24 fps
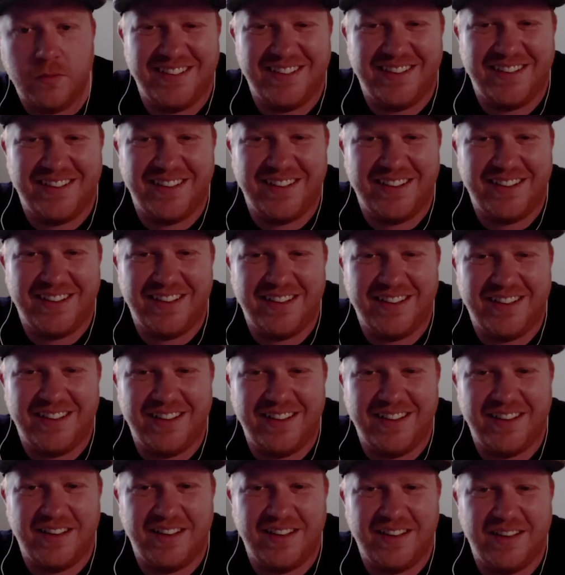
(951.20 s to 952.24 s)

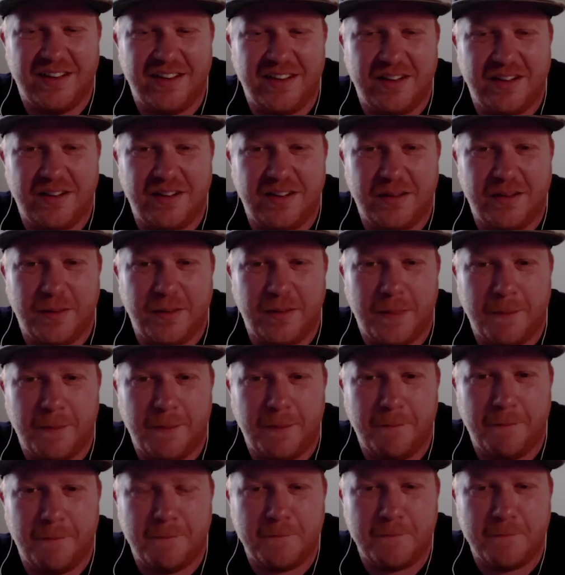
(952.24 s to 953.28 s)

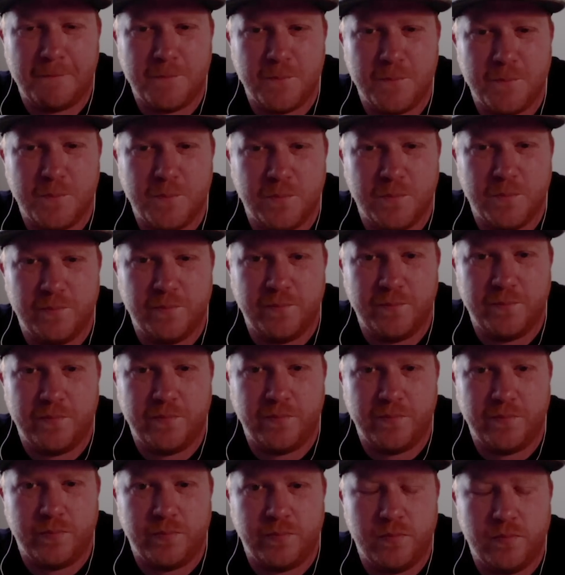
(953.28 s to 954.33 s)

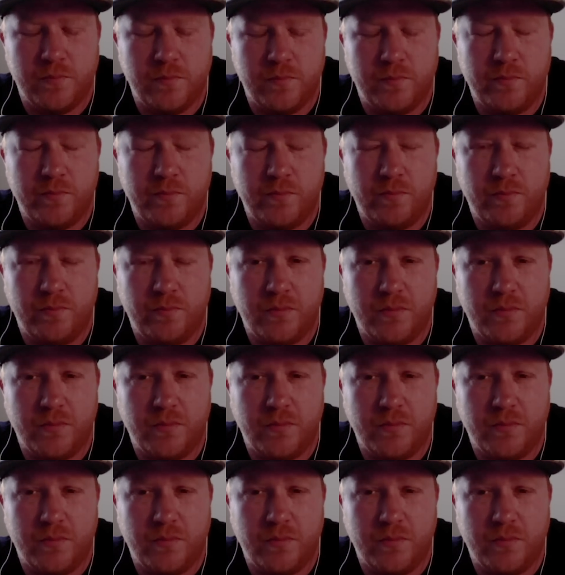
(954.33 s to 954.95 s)
No words are spoken by the person on screen.